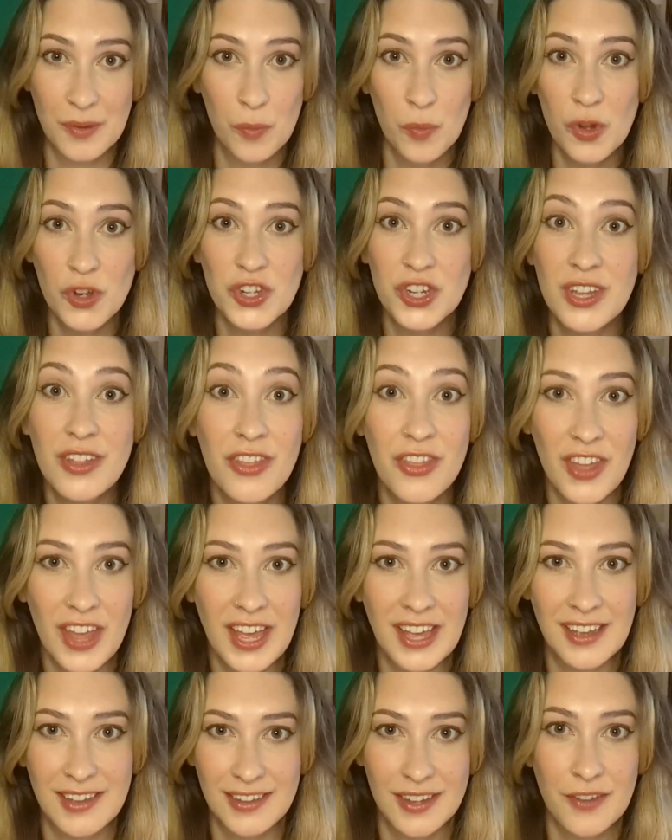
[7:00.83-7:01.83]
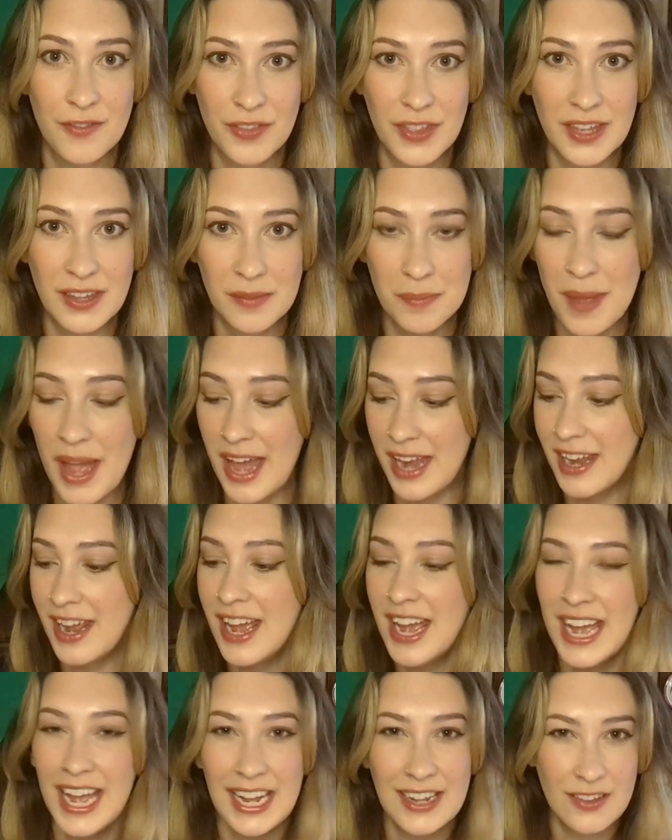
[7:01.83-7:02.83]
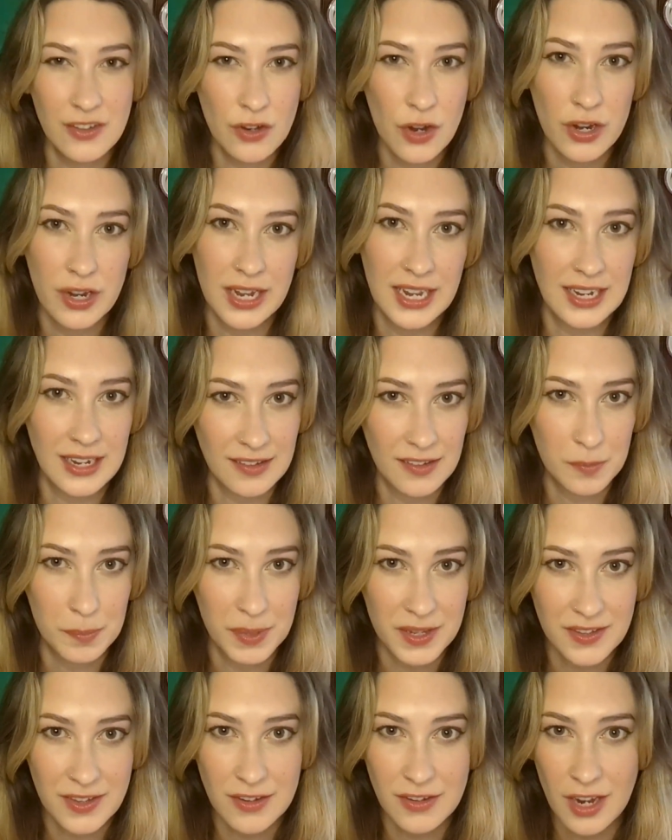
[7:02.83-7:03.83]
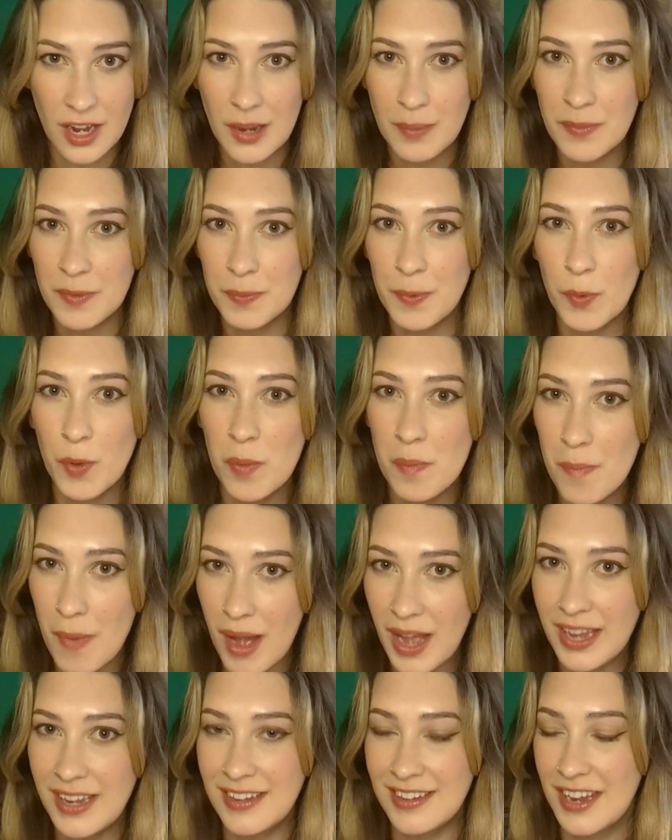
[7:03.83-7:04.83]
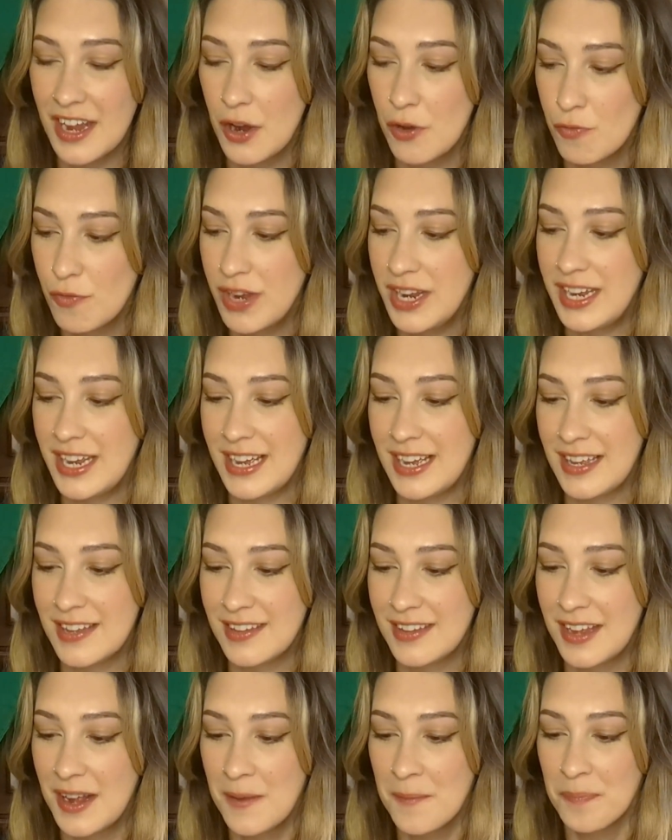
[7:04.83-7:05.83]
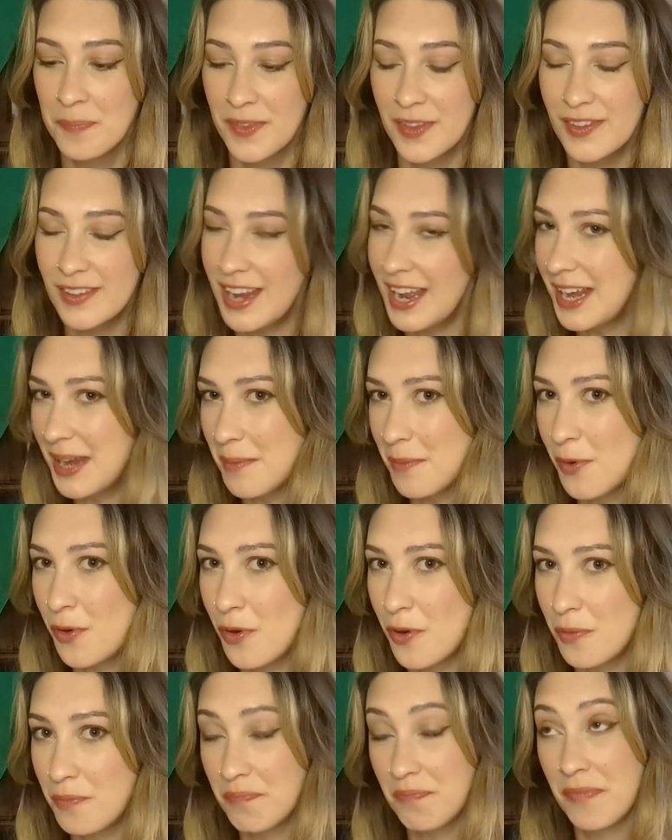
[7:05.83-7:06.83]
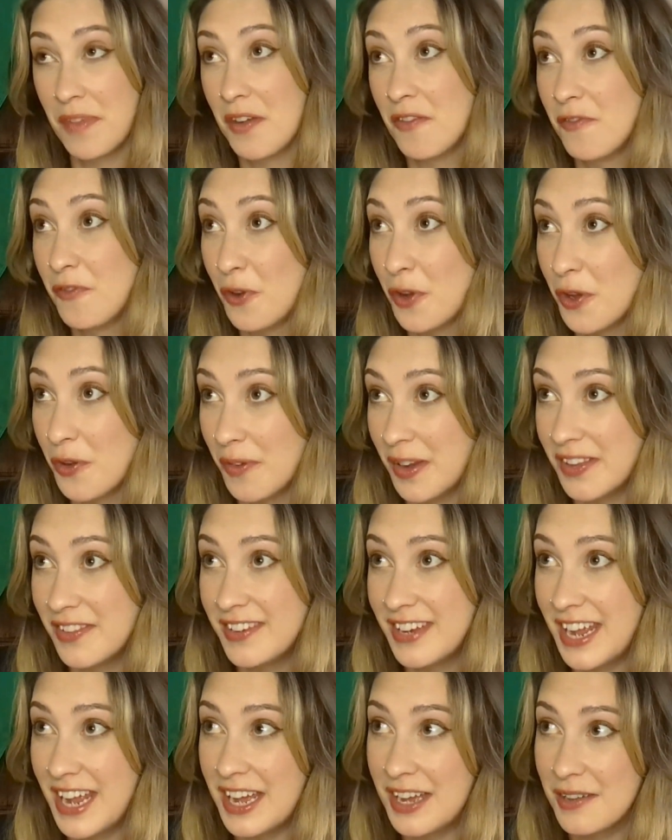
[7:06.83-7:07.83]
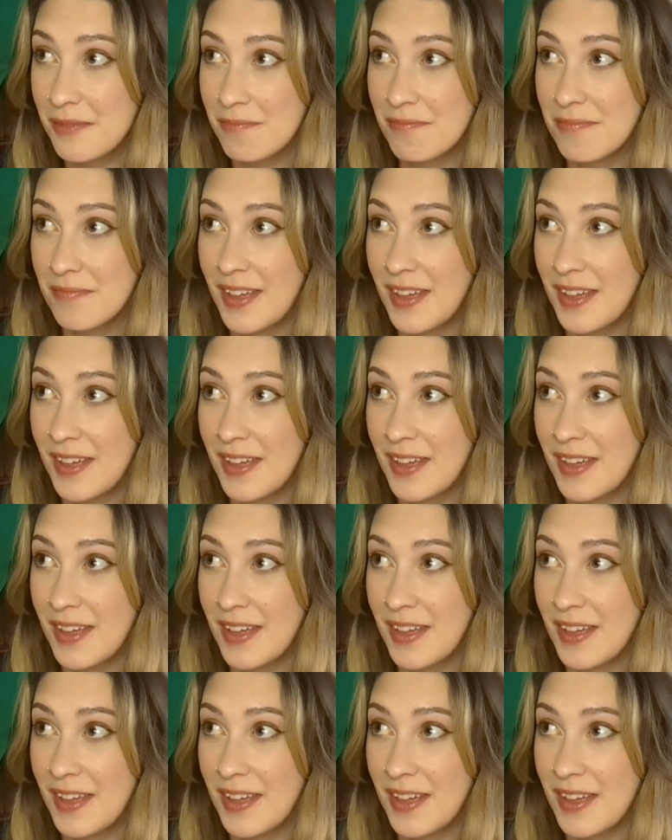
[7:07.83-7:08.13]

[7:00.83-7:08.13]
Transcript: and what she thinks of these men. It's not in explicit terms, but we might read it as slightly more voyeuristic,